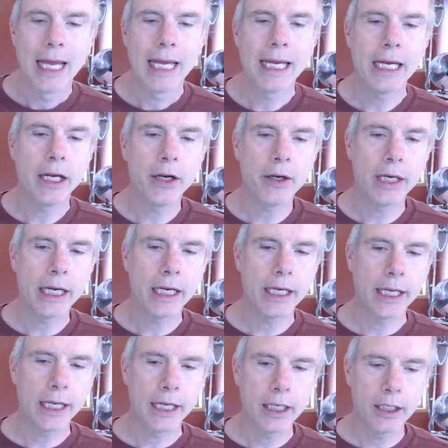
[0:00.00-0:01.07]
Here
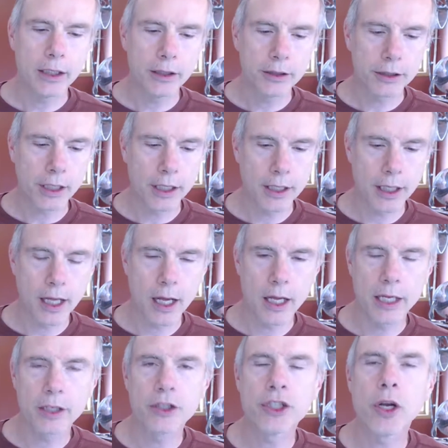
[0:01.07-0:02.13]

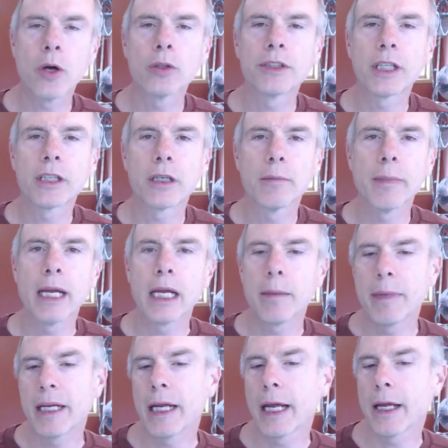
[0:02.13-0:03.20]
it shows that there may
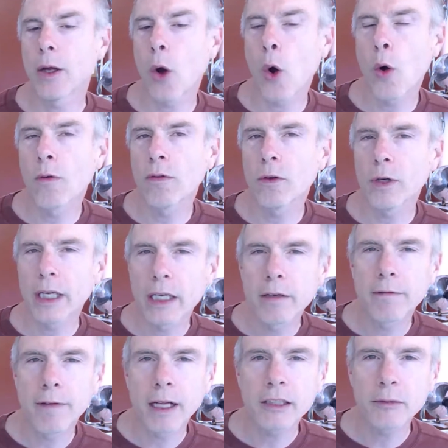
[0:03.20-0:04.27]
be a
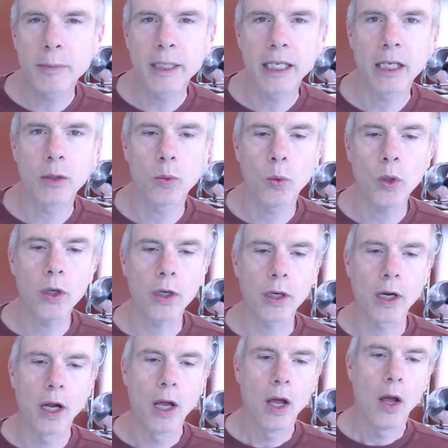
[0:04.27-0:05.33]
over-investment in work,